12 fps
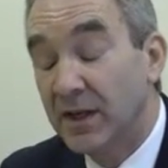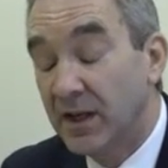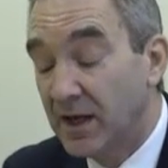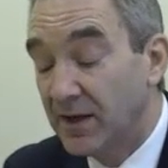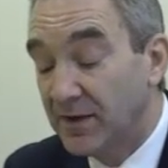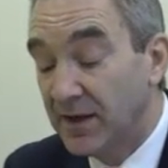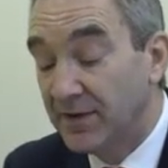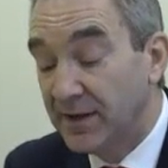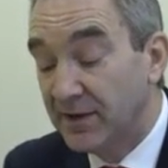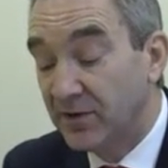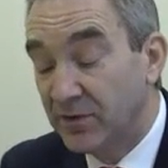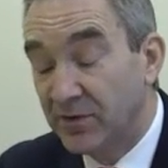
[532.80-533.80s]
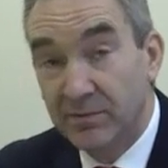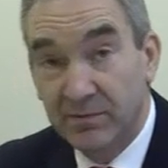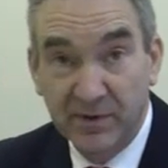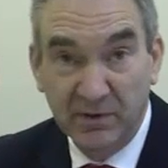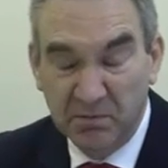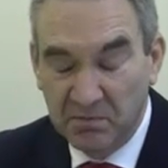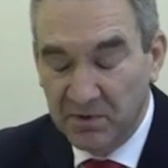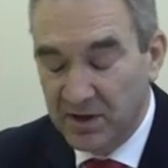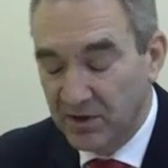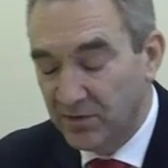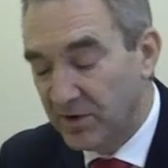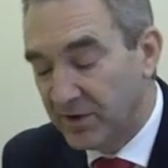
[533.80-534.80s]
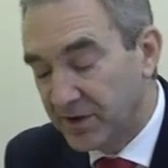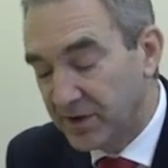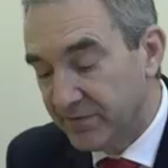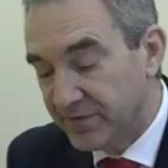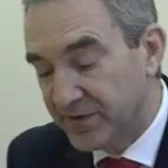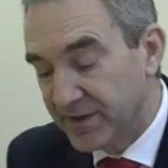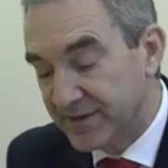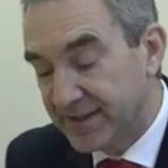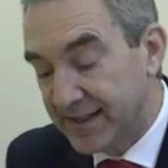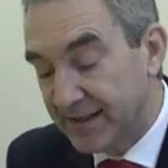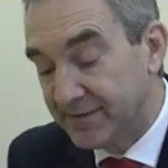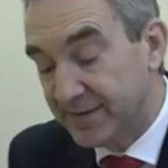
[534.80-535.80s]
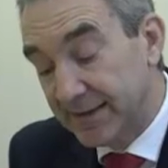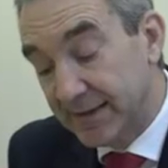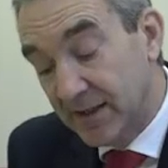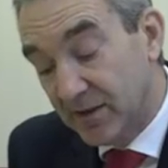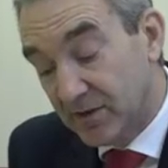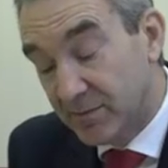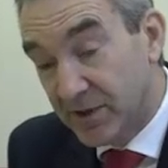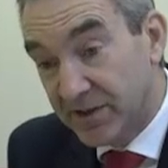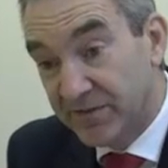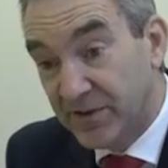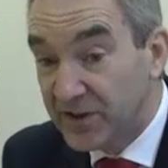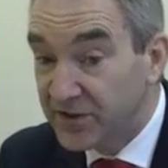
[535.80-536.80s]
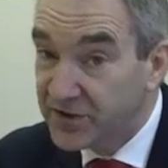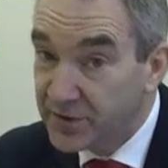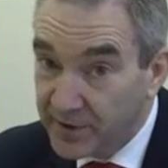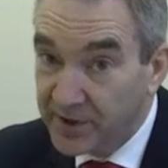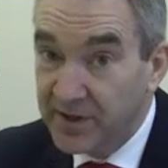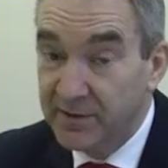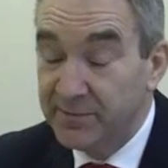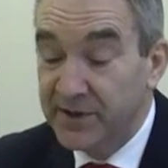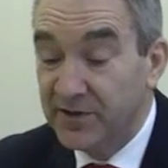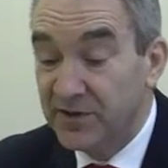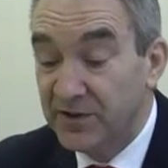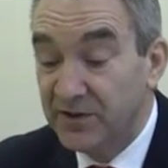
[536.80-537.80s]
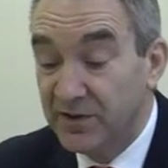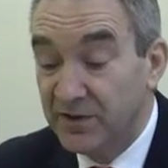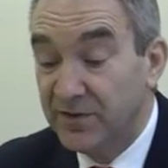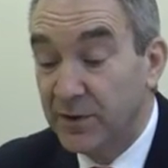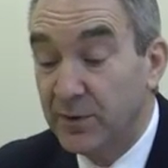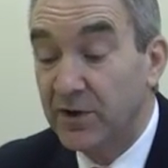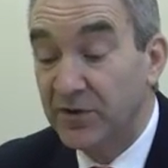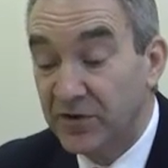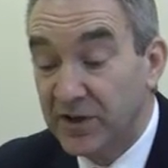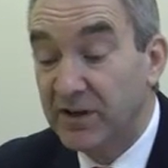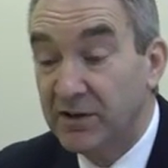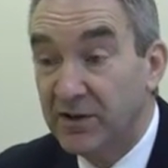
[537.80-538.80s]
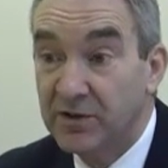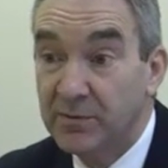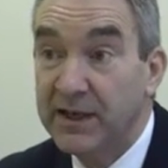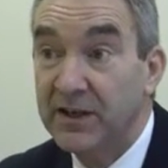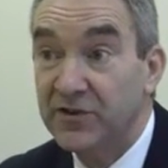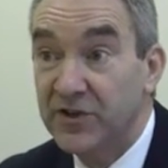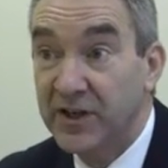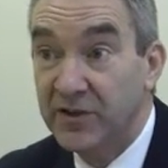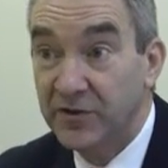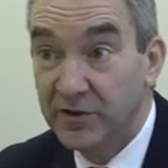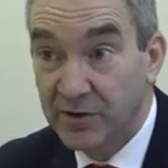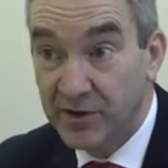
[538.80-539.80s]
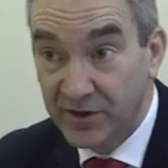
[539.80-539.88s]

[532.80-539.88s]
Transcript: and that is something that is very comforting to have. So my advice to other companies is, if you are serious about changing your